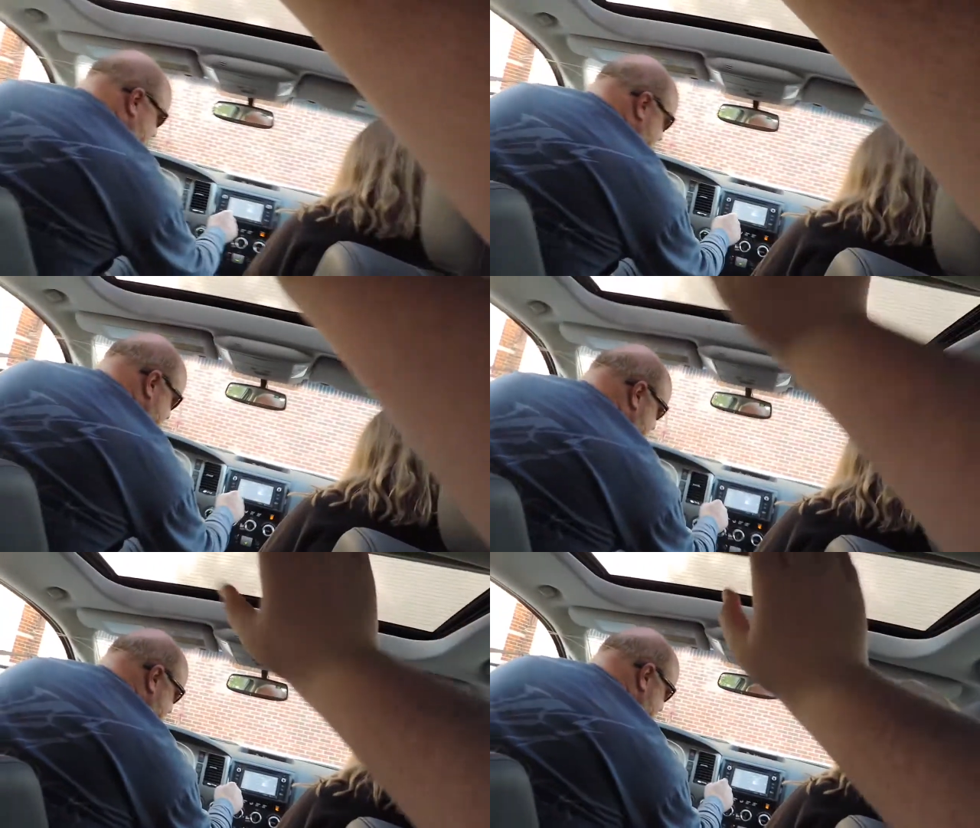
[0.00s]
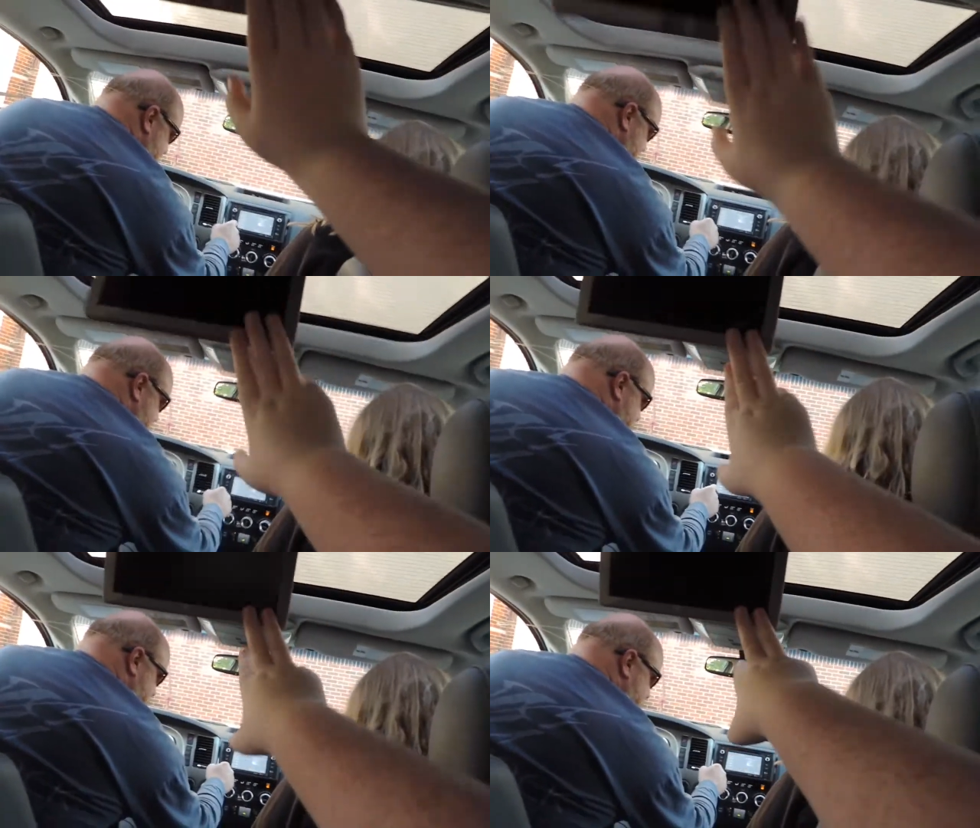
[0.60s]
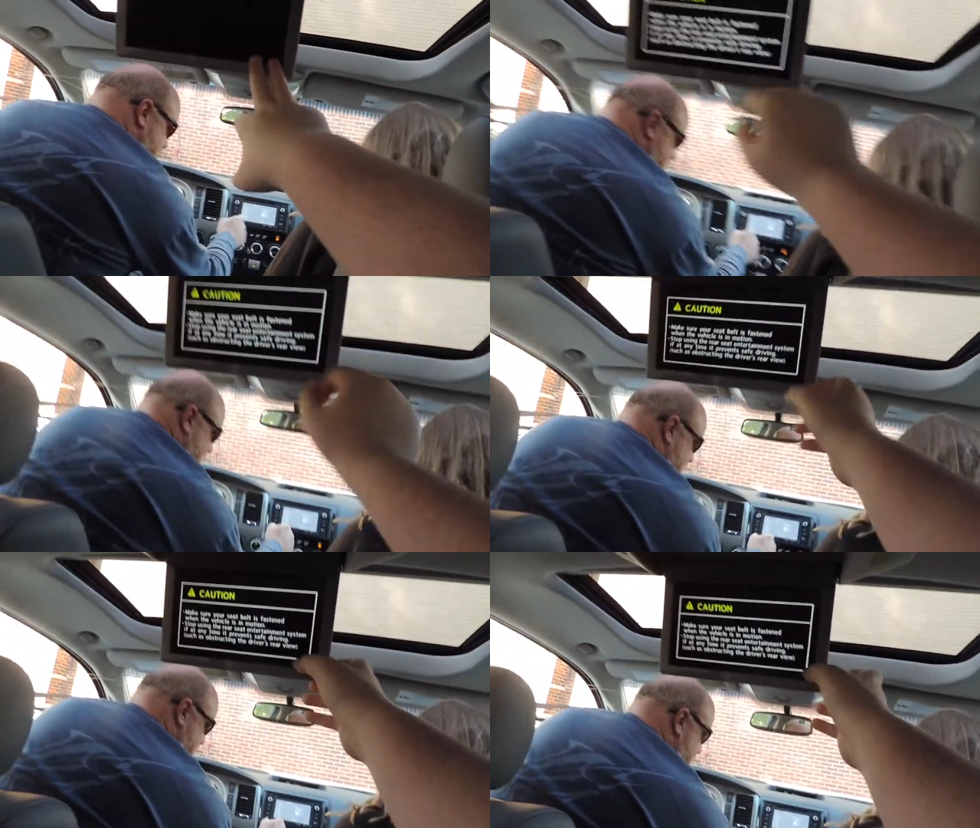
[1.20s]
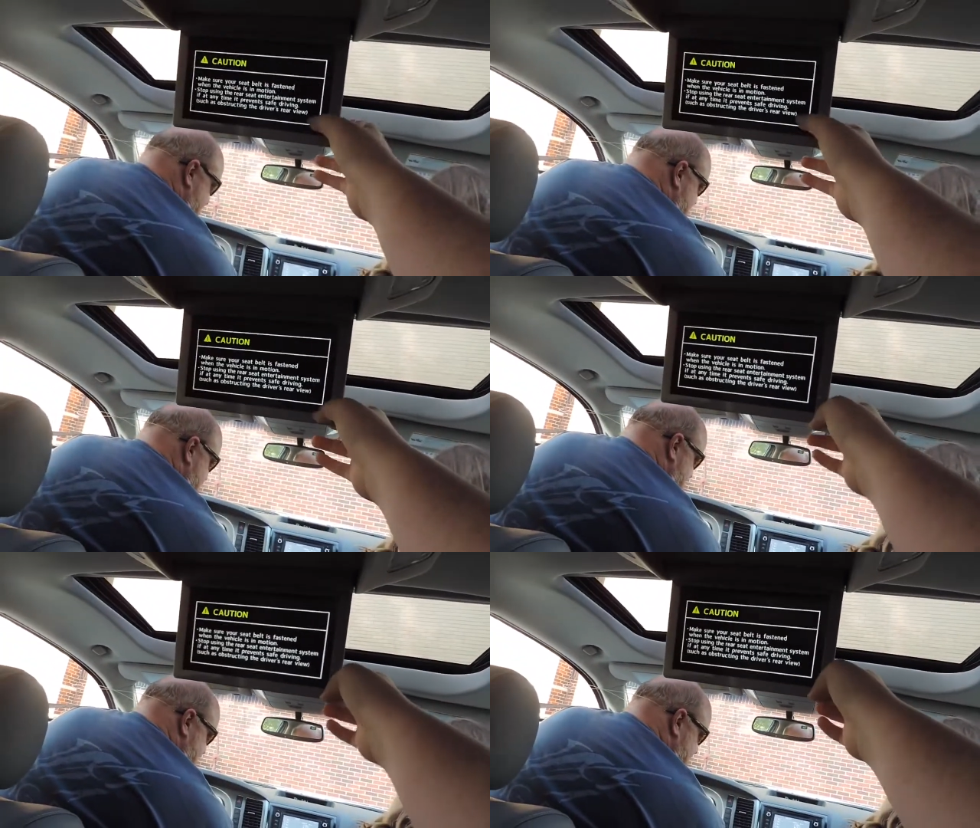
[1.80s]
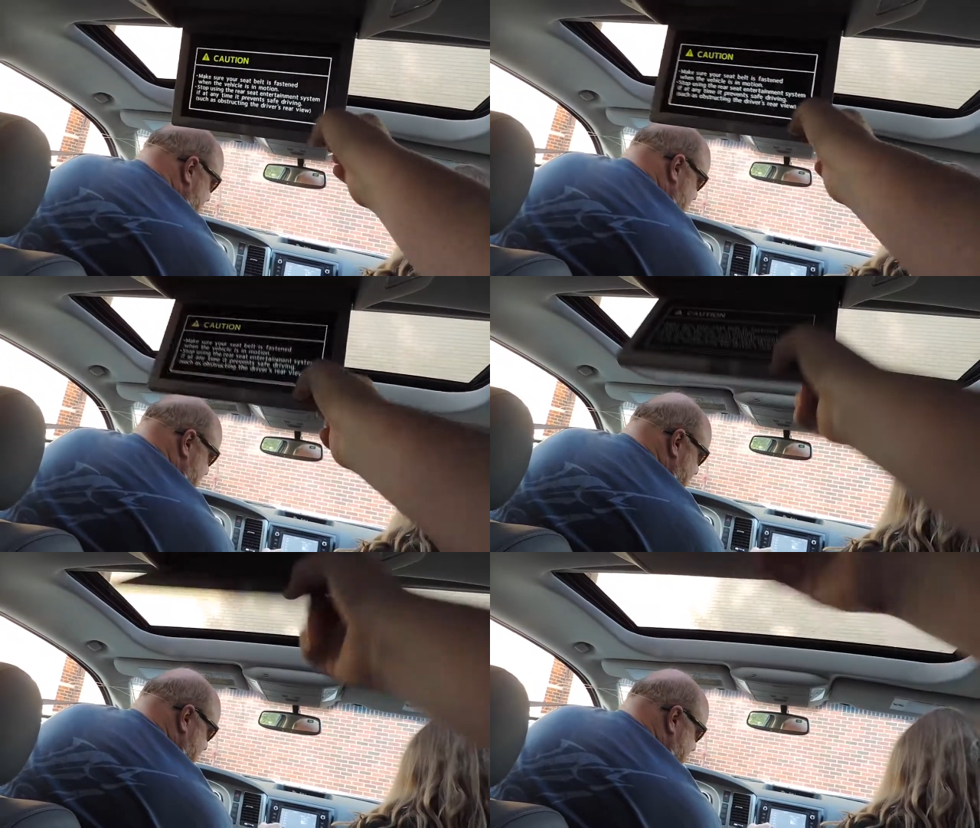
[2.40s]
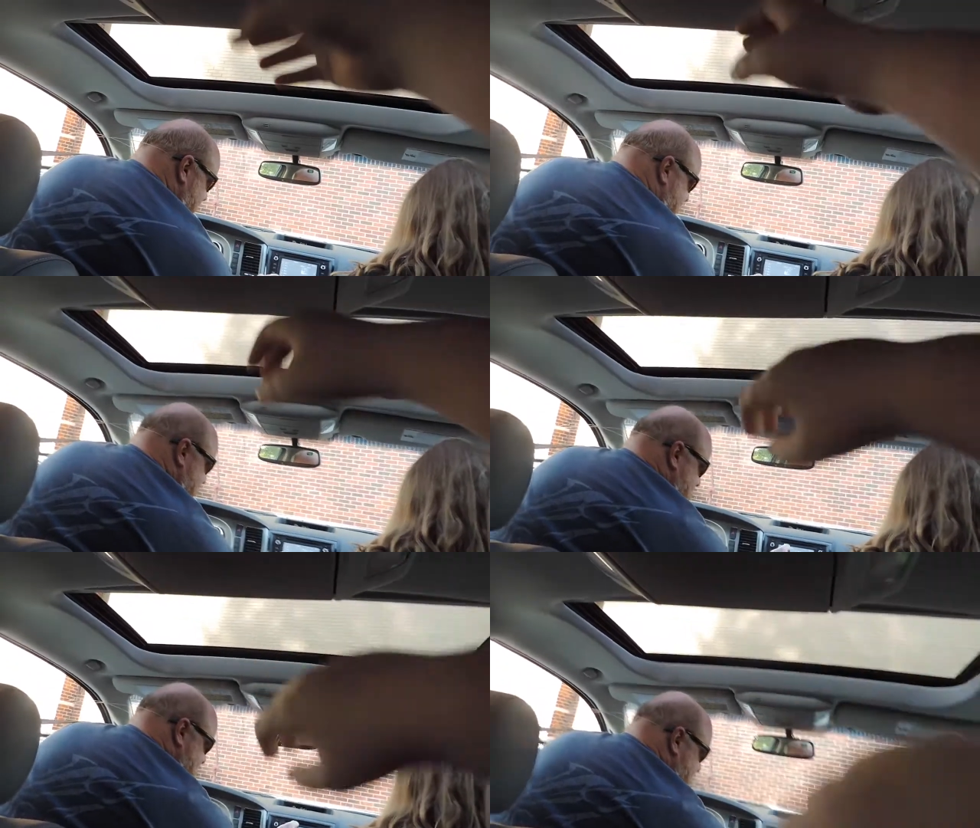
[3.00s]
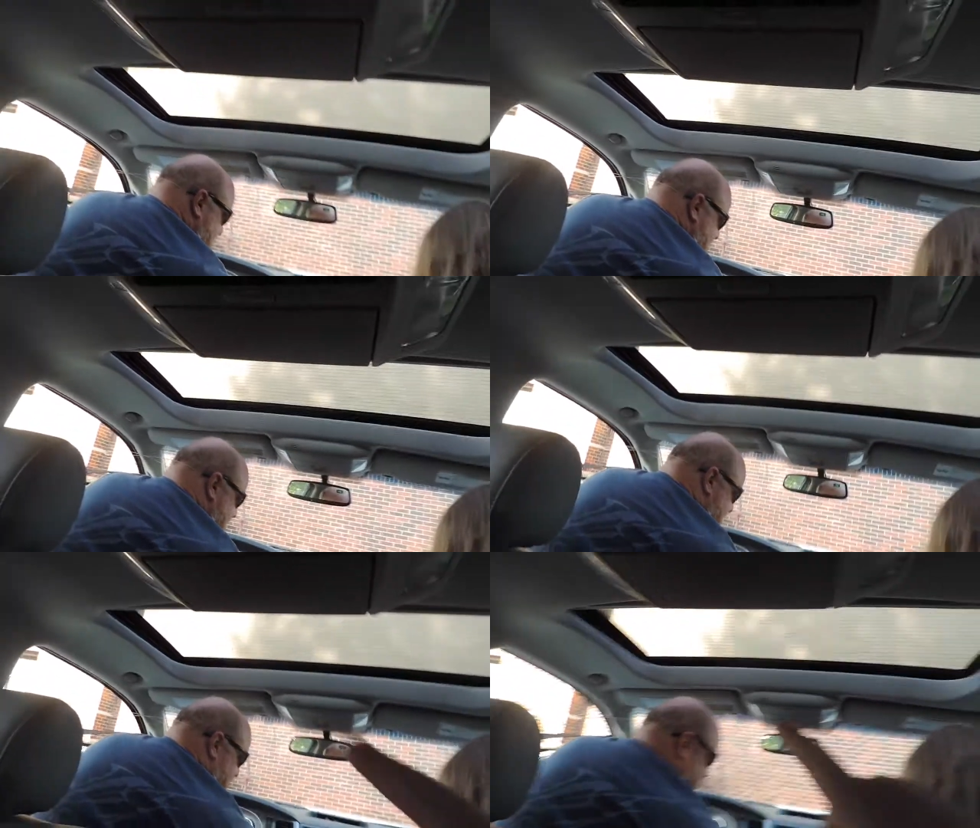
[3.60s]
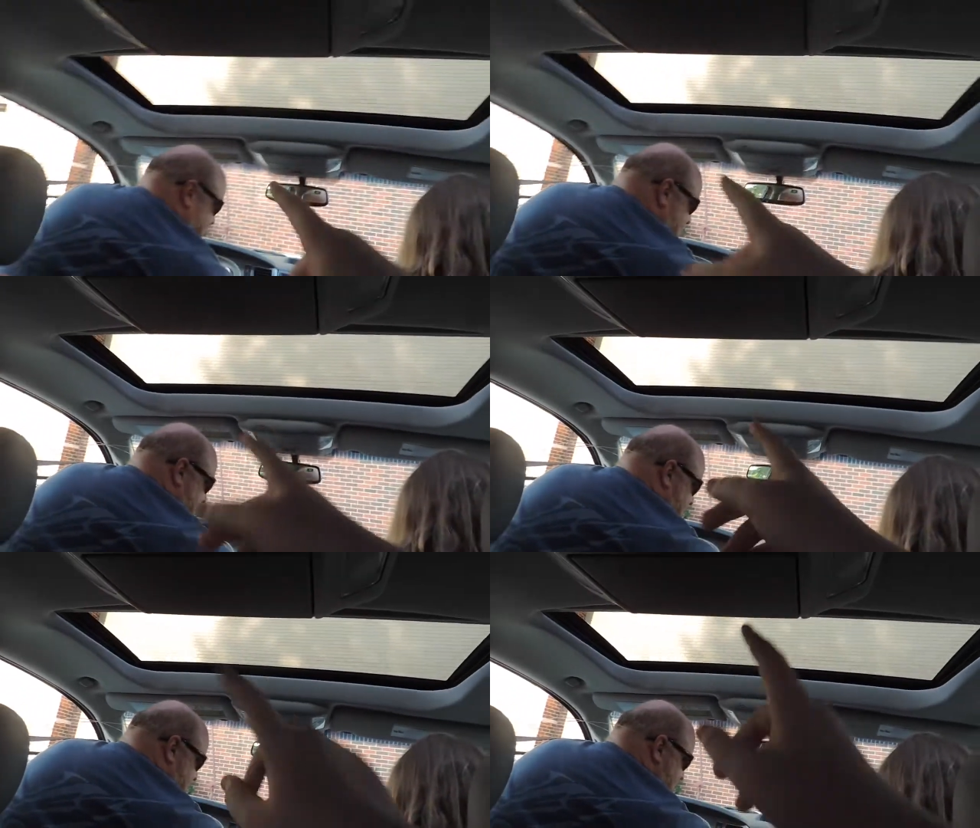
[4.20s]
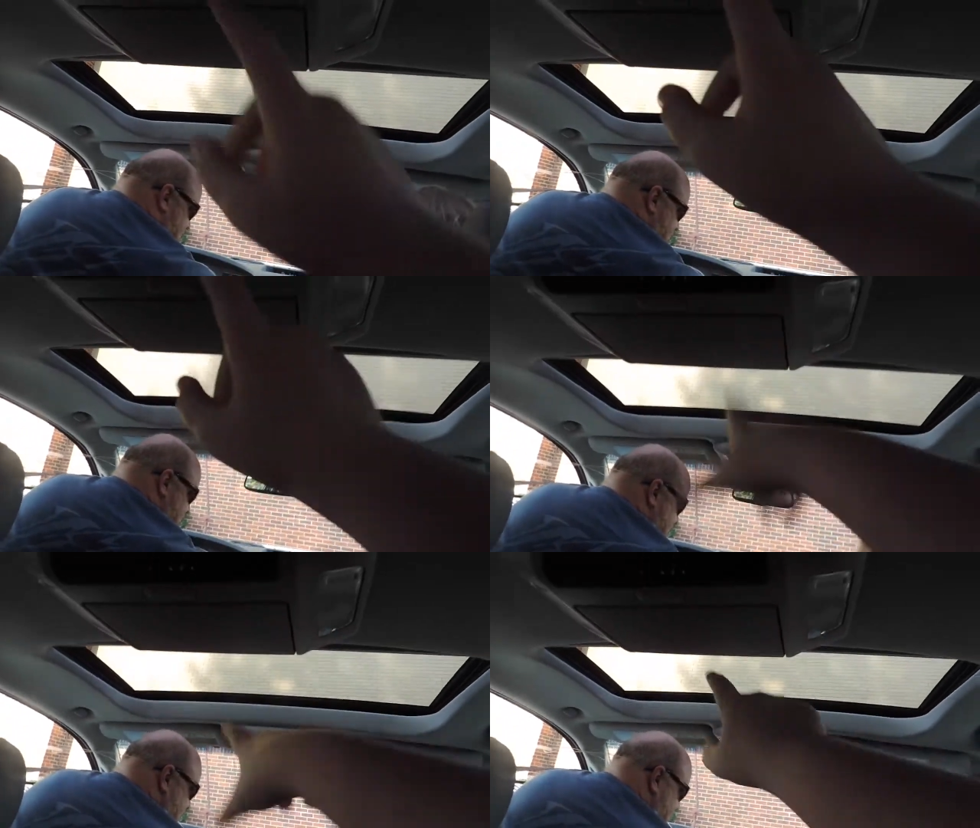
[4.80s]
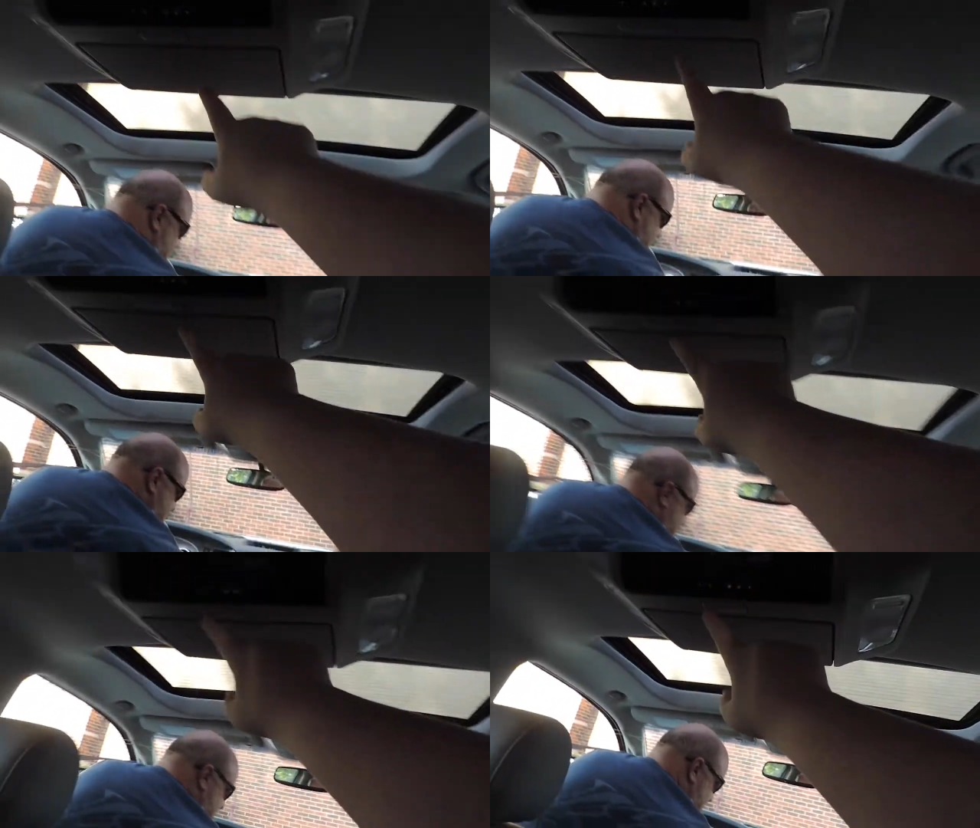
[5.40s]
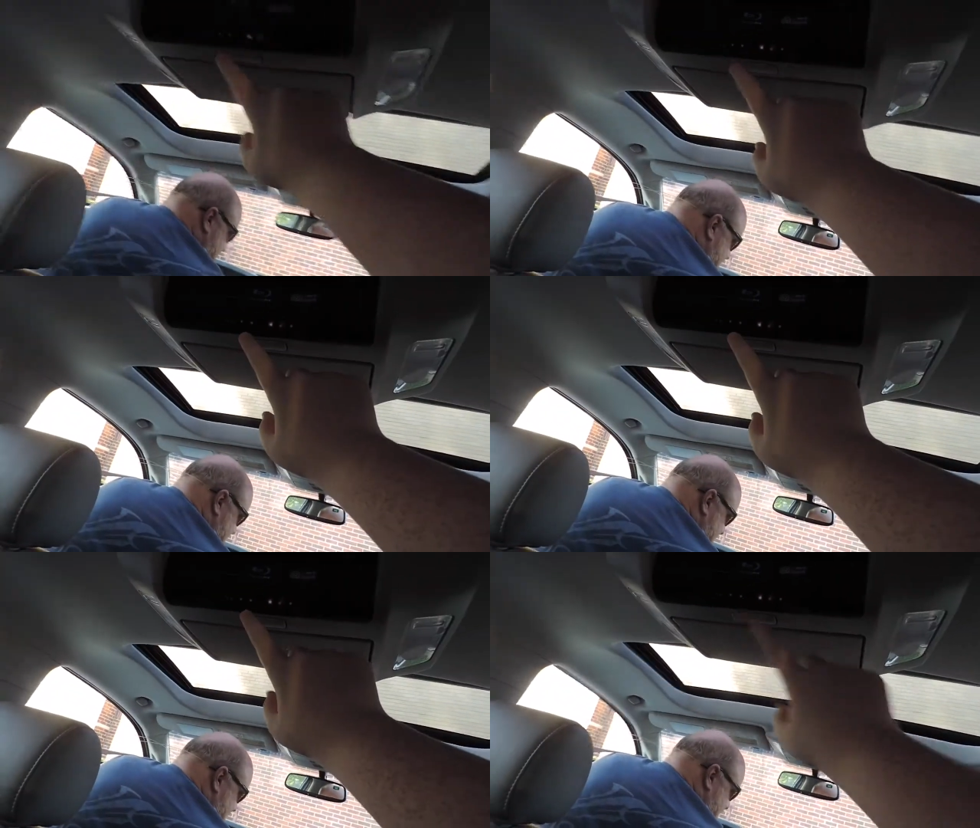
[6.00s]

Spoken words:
No face is visible, so there are no lips to read.